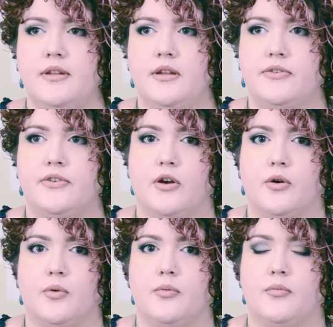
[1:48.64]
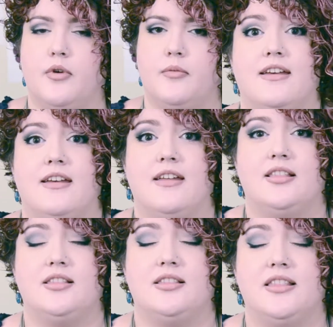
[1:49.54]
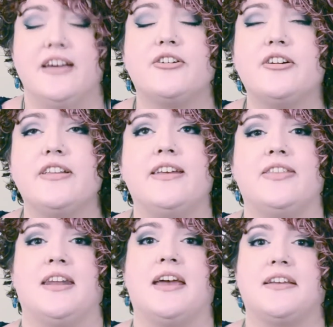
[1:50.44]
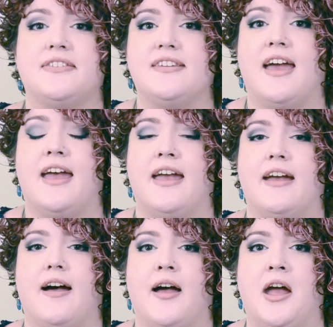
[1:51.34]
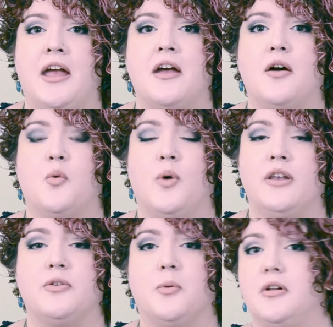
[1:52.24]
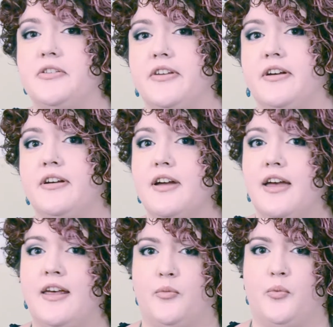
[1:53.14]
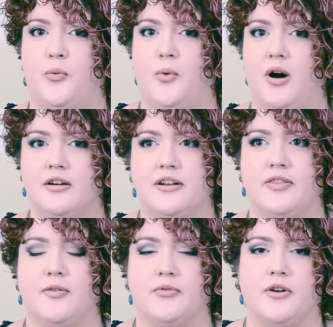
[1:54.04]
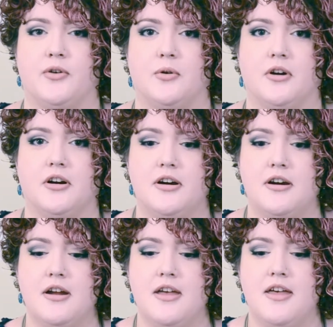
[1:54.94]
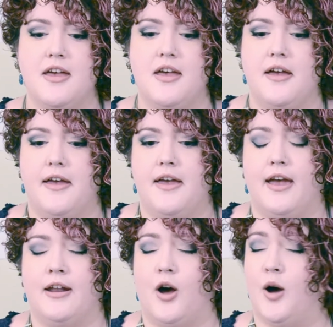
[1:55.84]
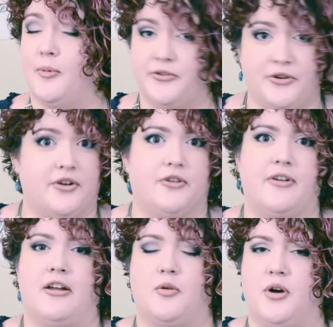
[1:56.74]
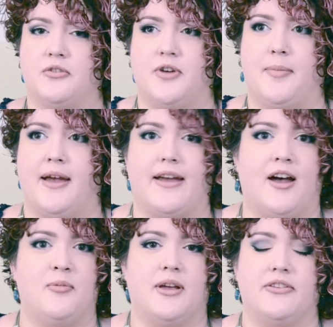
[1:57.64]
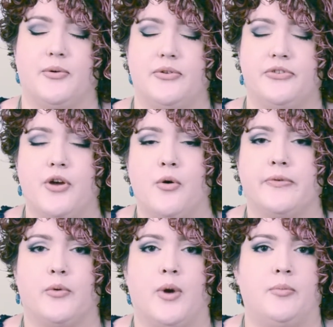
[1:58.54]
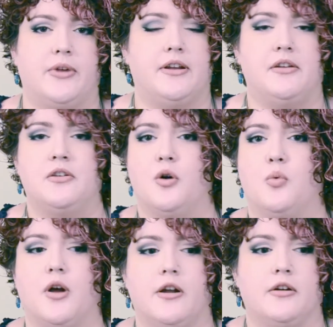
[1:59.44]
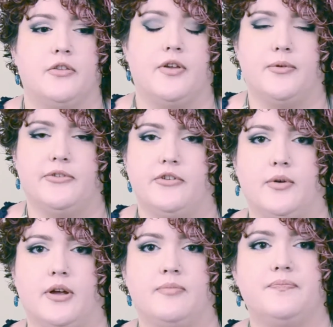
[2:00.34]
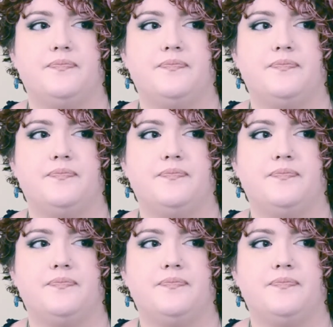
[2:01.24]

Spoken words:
So literally the next day I went to Ulta and walked in the front door and almost turned around and walked right back out because I was so overwhelmed I didn't know what on earth I was doing.